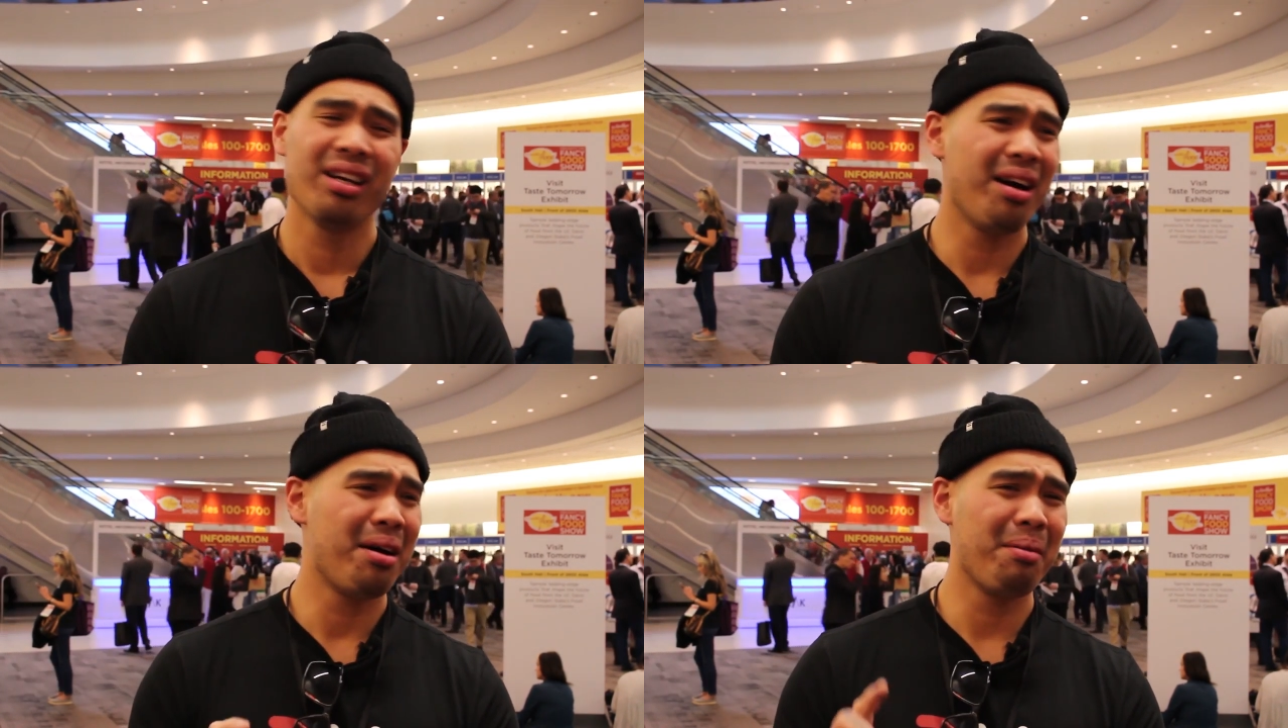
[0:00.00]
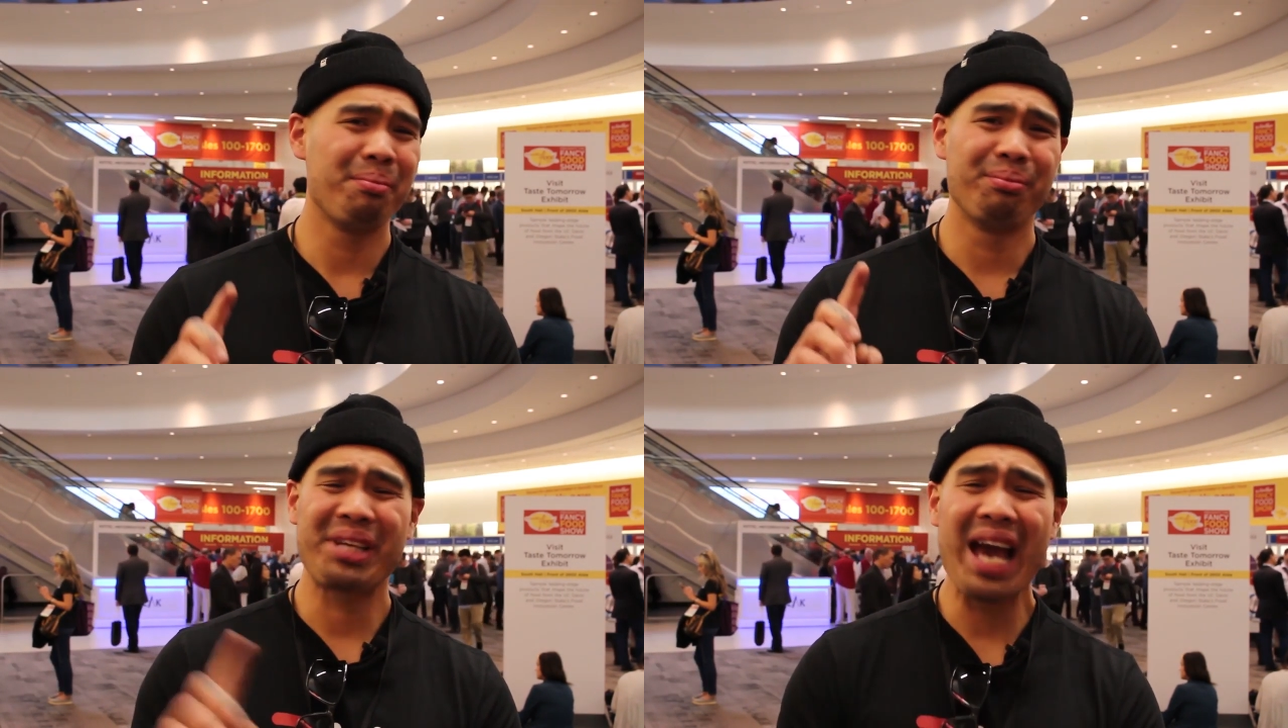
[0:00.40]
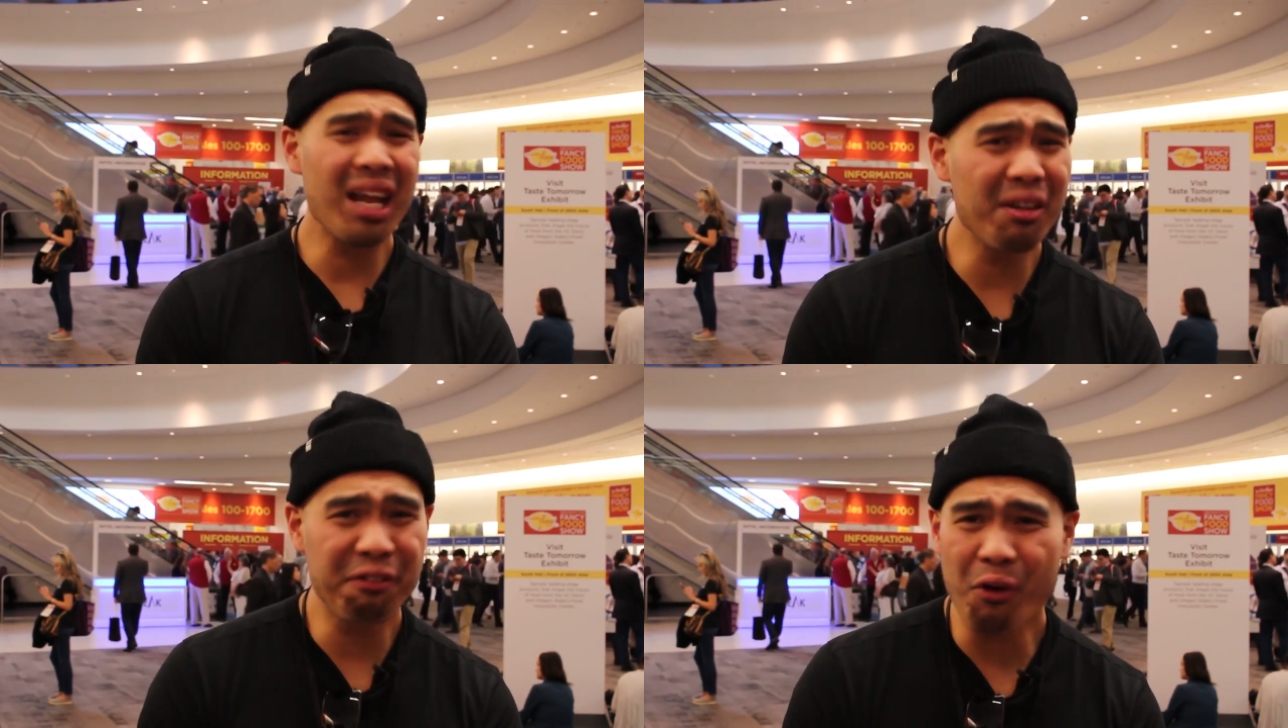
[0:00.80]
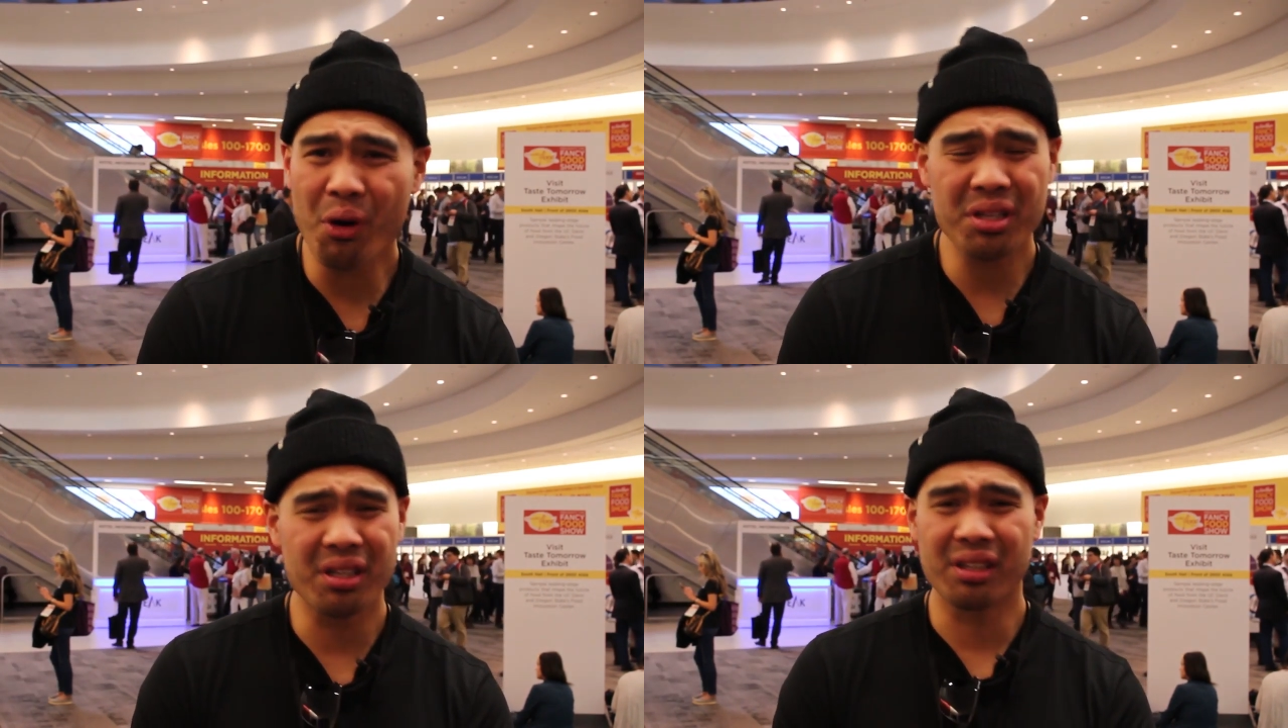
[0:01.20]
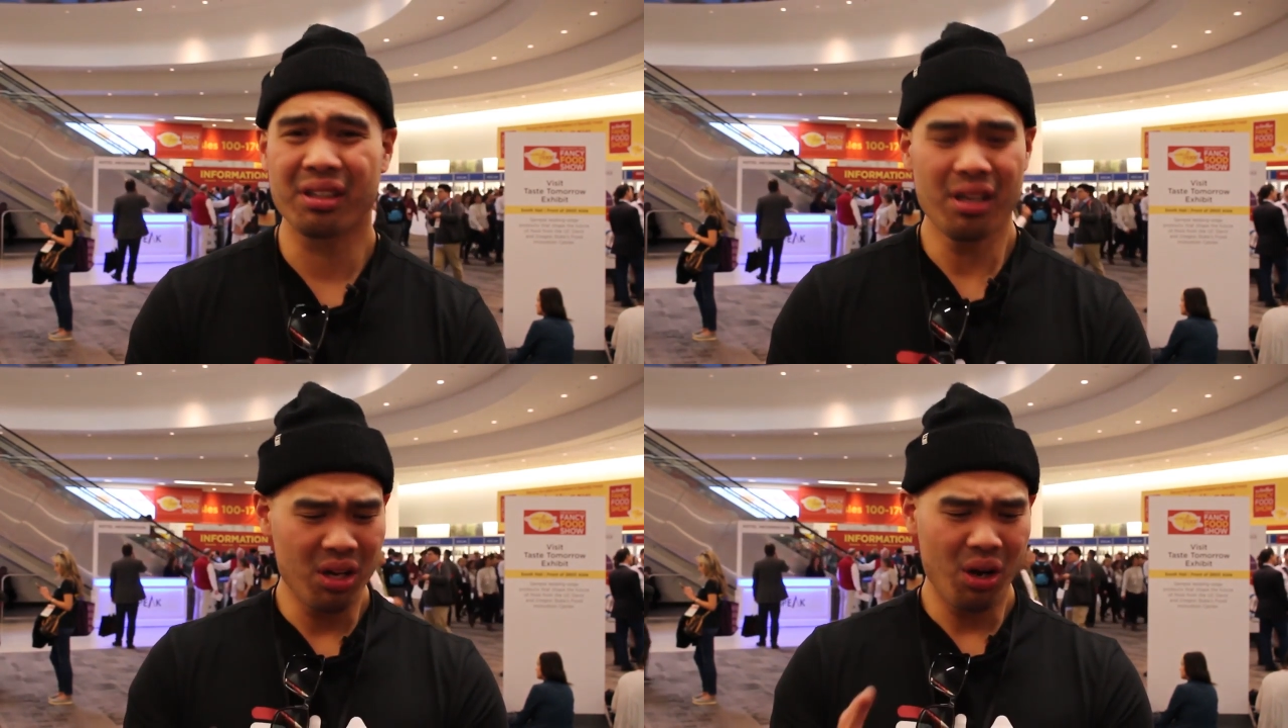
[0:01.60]
um, Californian,
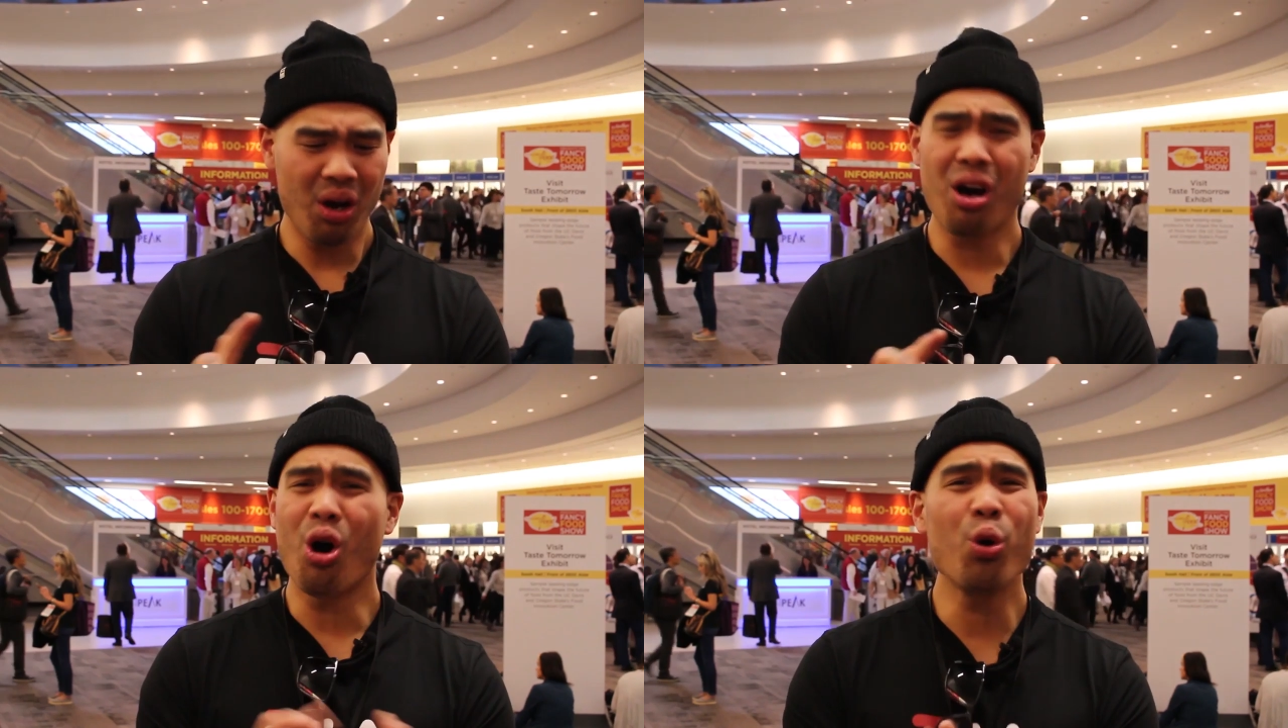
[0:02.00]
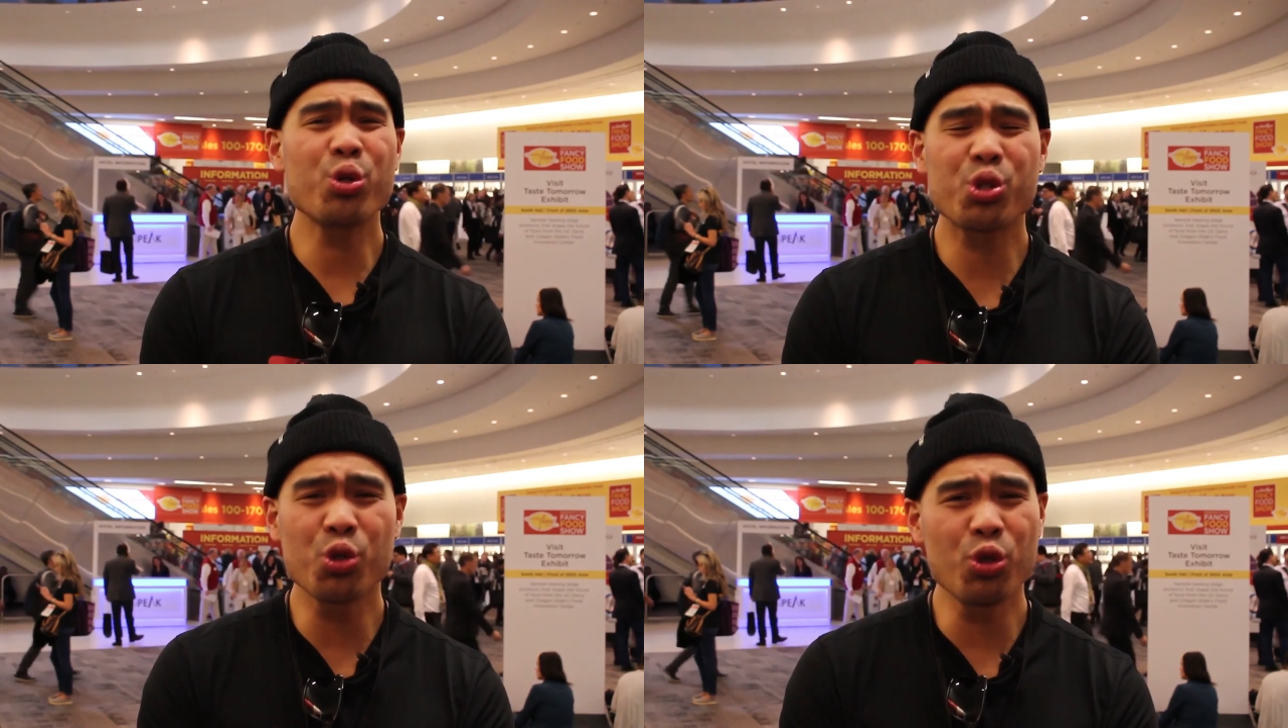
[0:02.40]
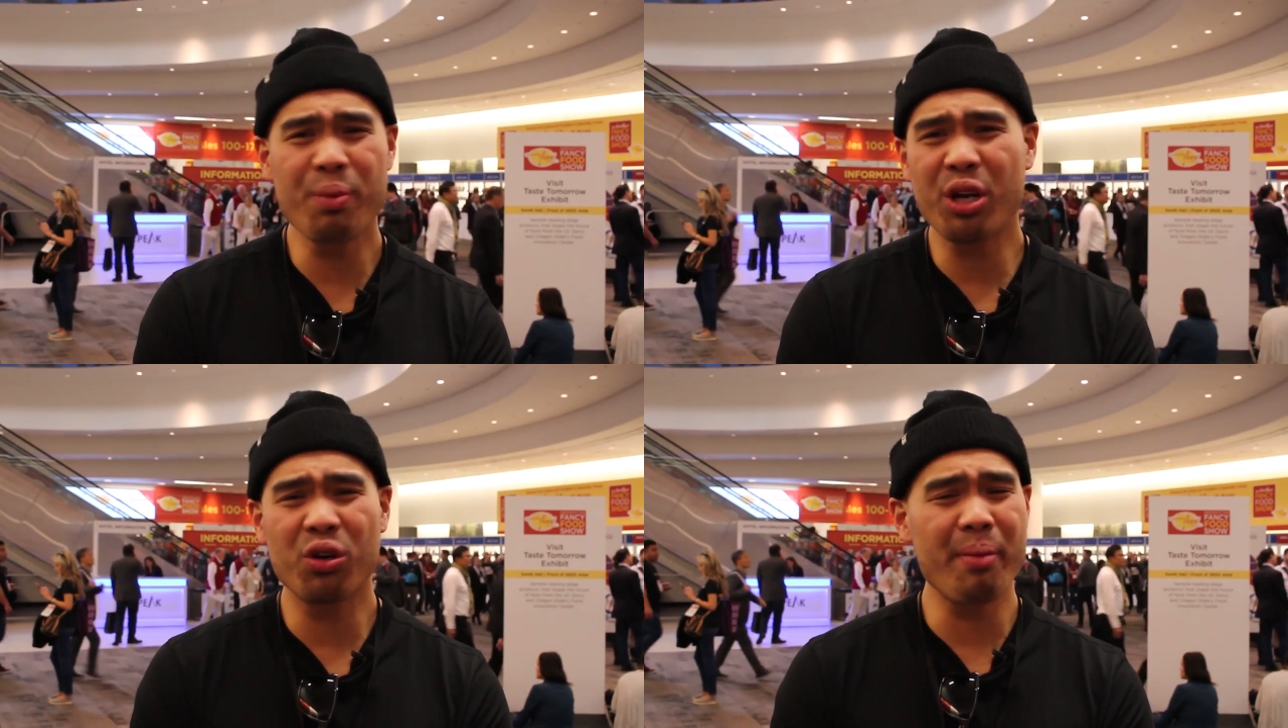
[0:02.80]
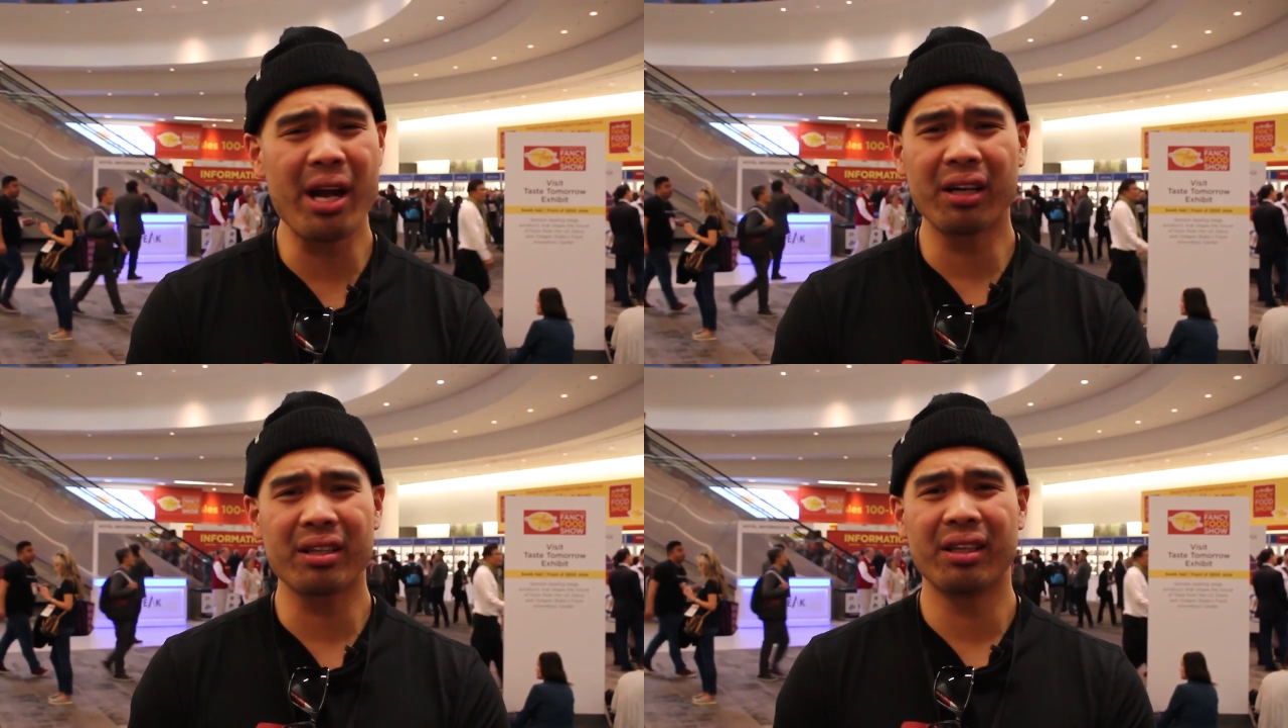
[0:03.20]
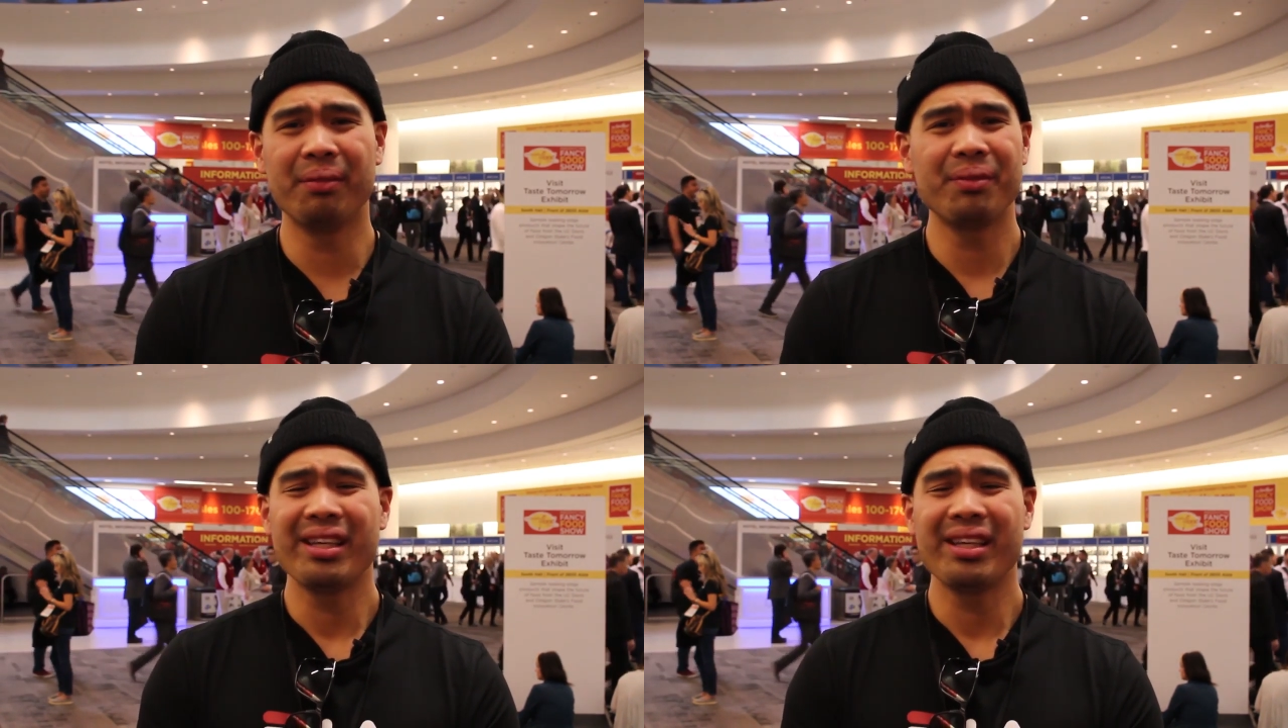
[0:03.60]
uh, old school middle America,